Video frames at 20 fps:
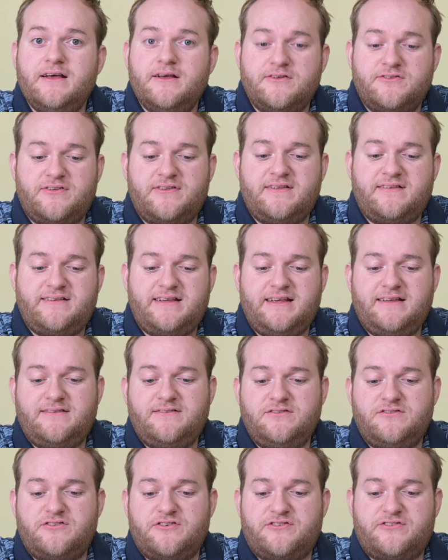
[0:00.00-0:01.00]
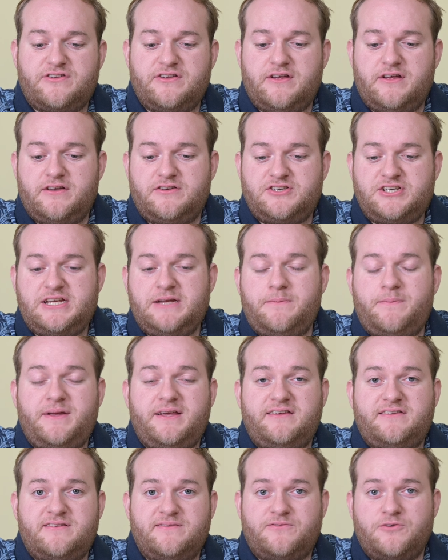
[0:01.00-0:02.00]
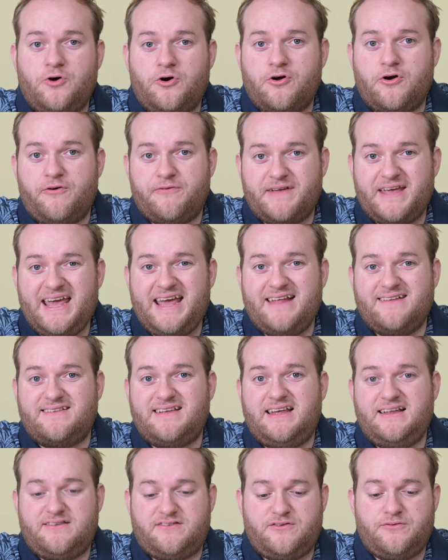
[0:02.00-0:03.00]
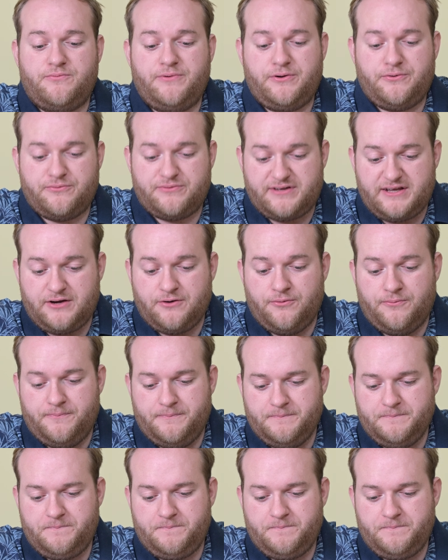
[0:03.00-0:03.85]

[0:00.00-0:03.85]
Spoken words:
So this isn't just a cheap piece of knockoff kit, it's the real deal.